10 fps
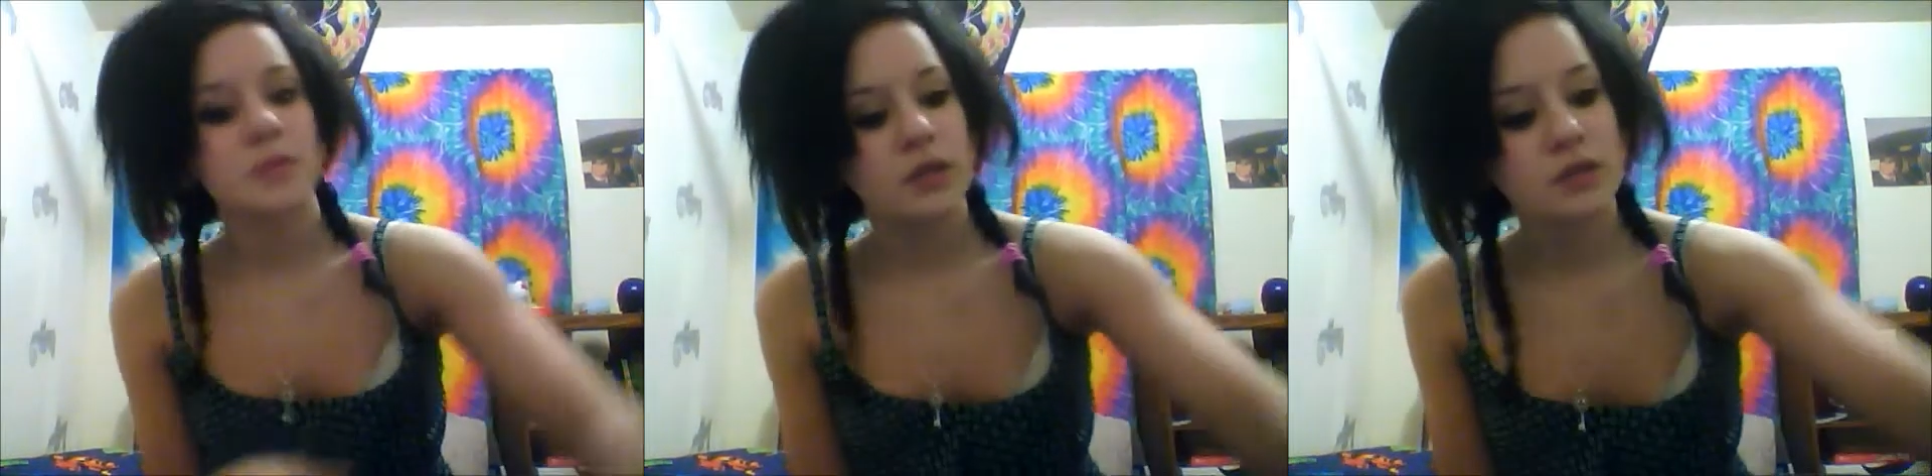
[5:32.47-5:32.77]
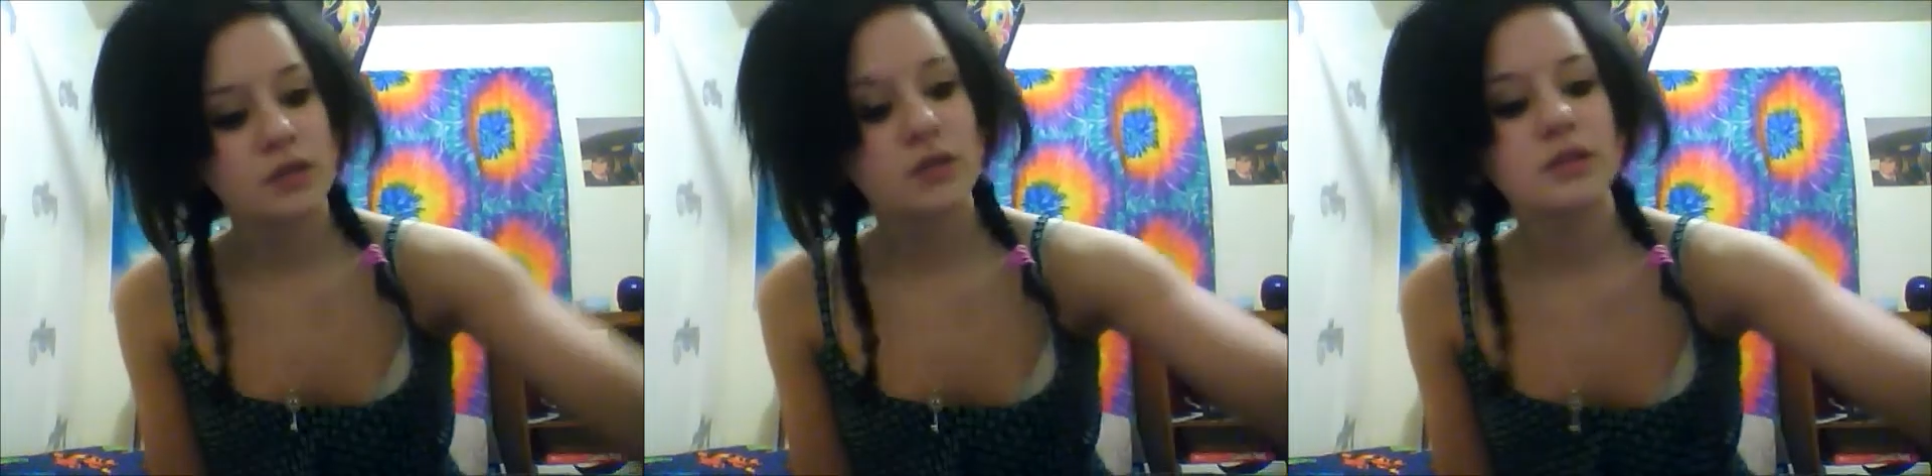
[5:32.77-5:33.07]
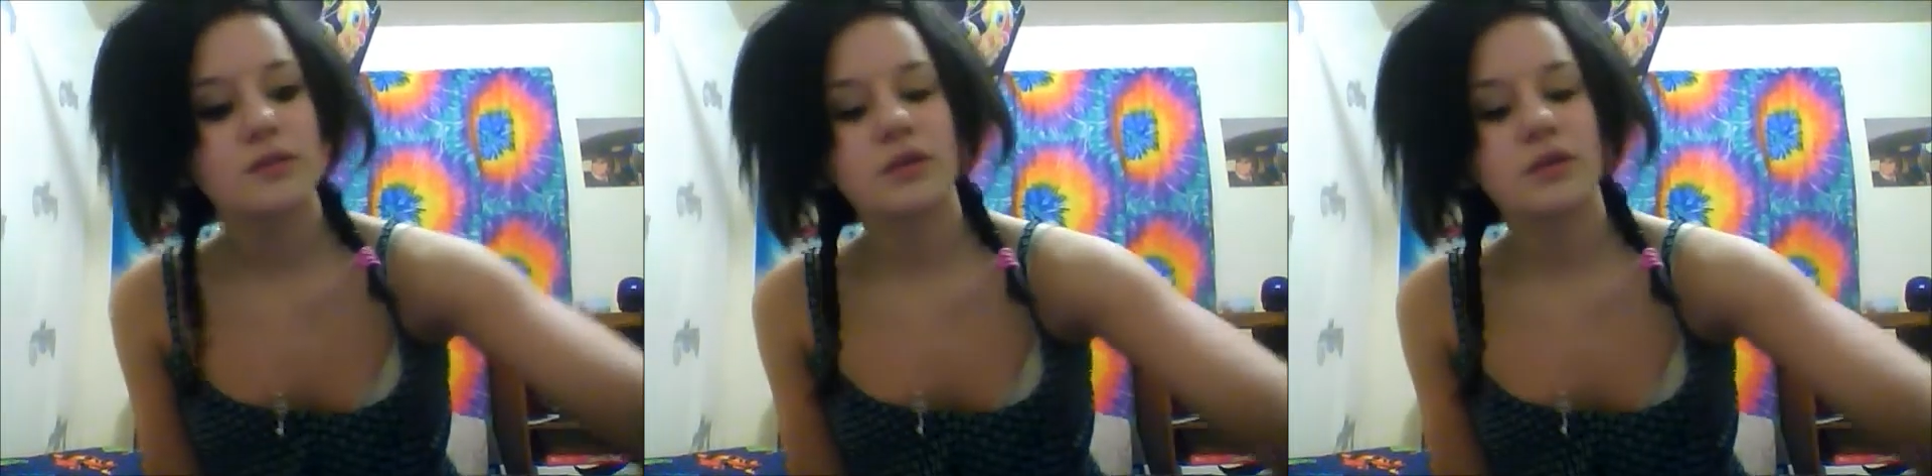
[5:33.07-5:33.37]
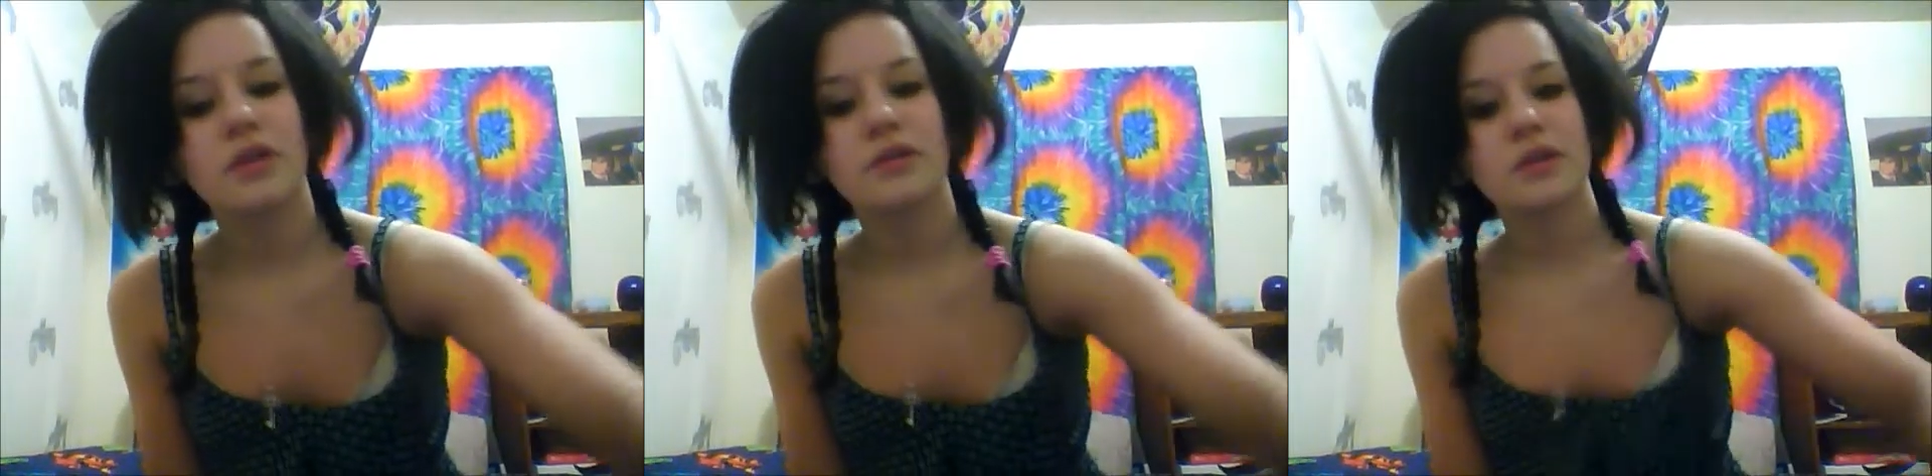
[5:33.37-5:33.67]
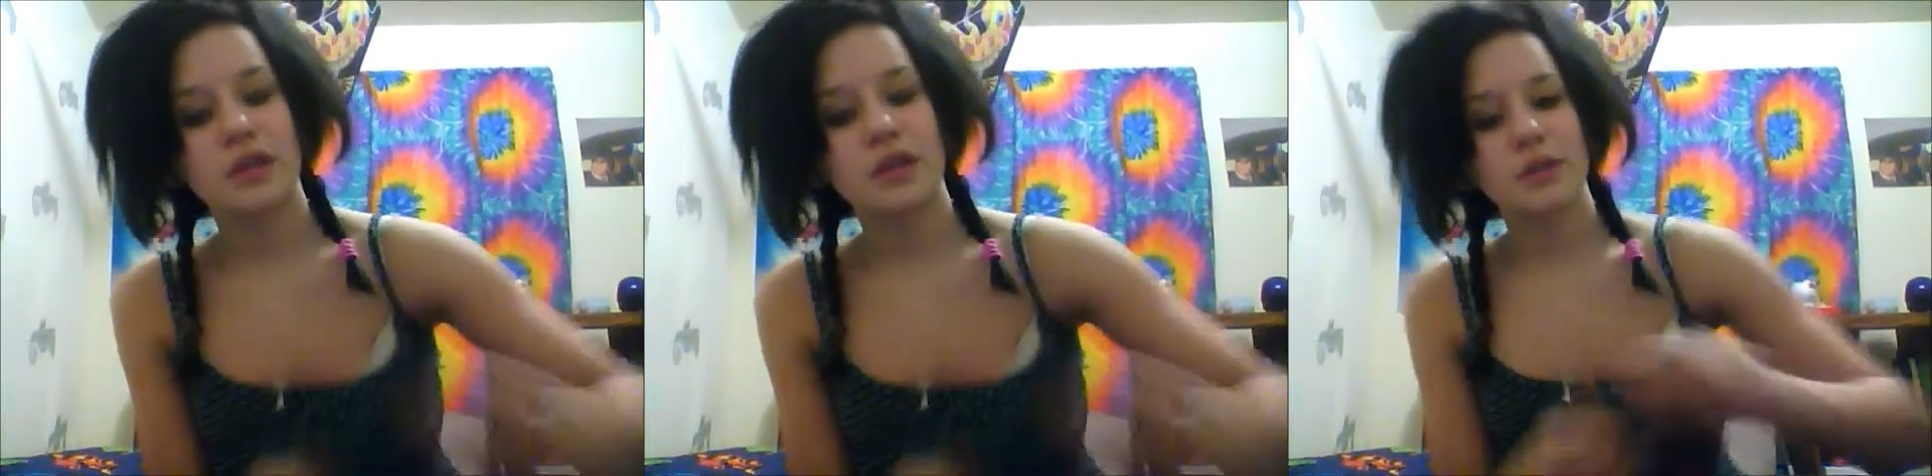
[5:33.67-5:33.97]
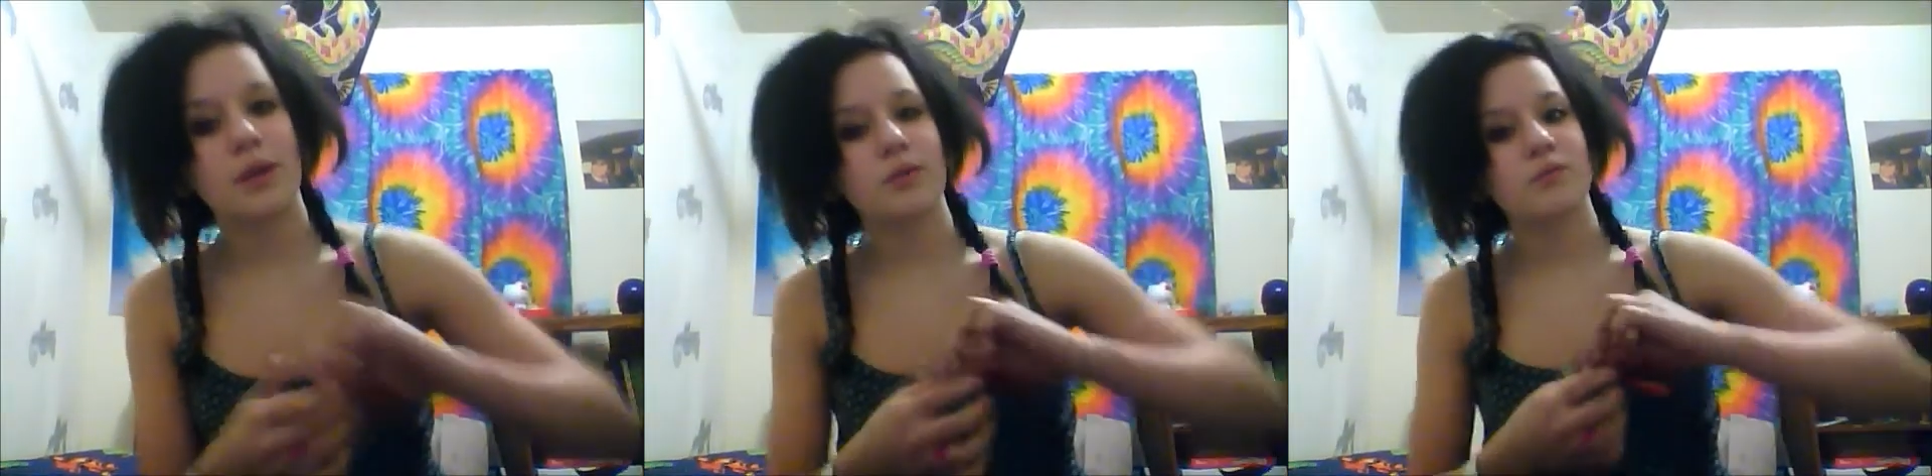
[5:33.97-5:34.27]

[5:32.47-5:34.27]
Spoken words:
So that's something you have to think about.